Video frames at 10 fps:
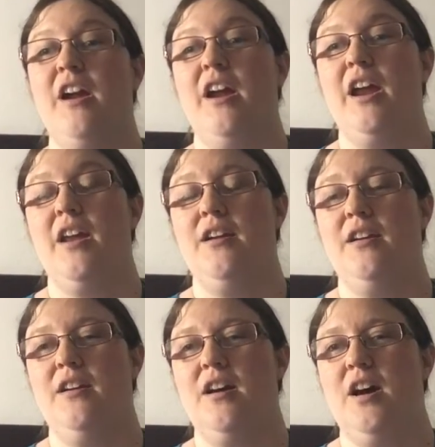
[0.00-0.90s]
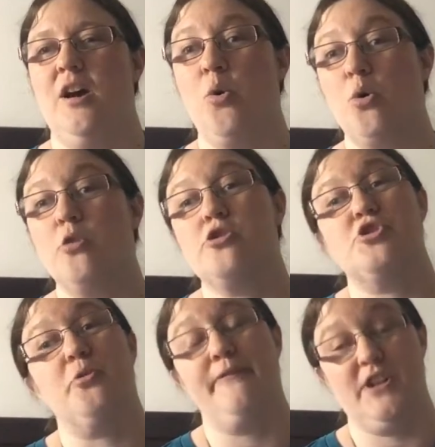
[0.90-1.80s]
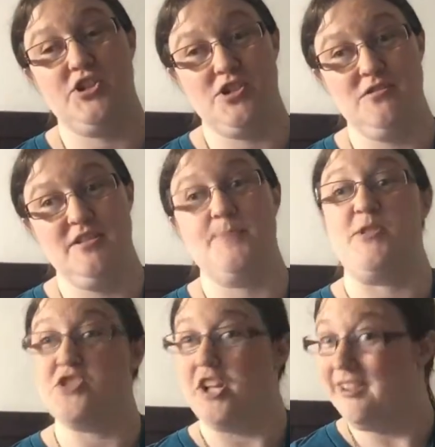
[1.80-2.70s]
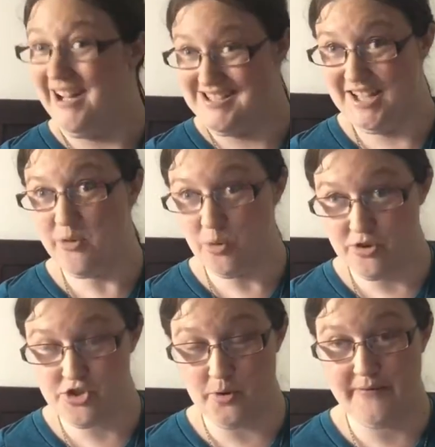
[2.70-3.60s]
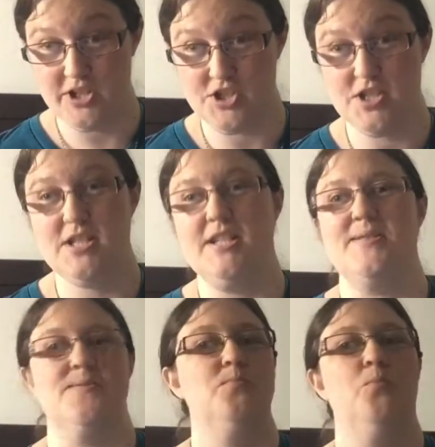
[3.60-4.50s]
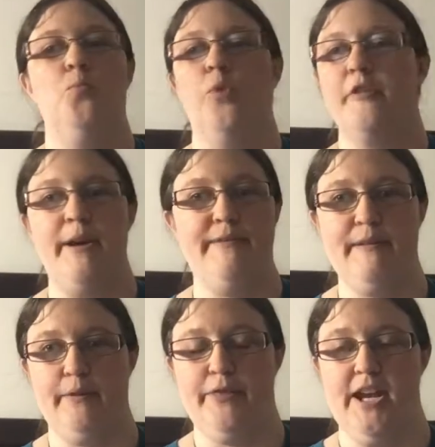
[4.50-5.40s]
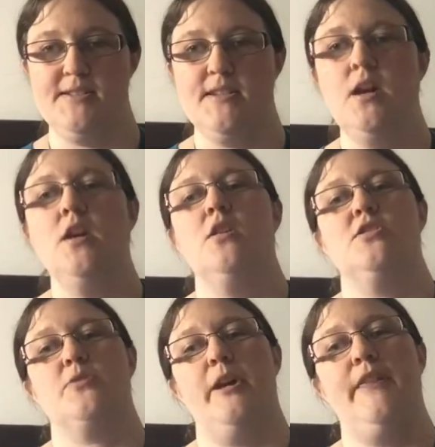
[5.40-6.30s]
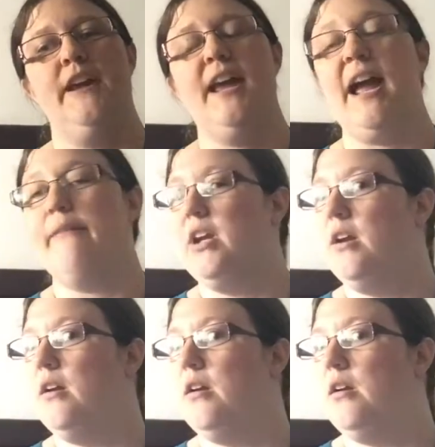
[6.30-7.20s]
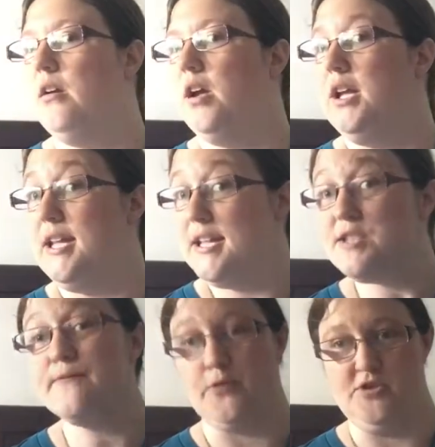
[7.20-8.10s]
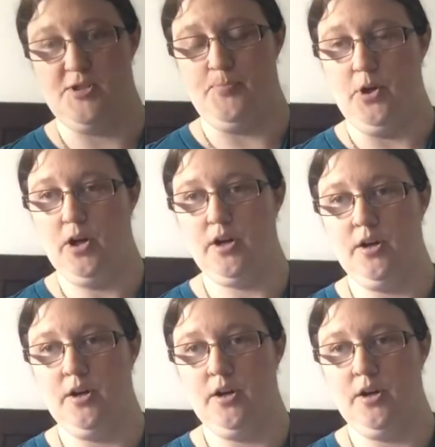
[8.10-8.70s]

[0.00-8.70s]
And horror short fiction, especially classic horror short fiction, is one of my favorite things. So I think having his first book,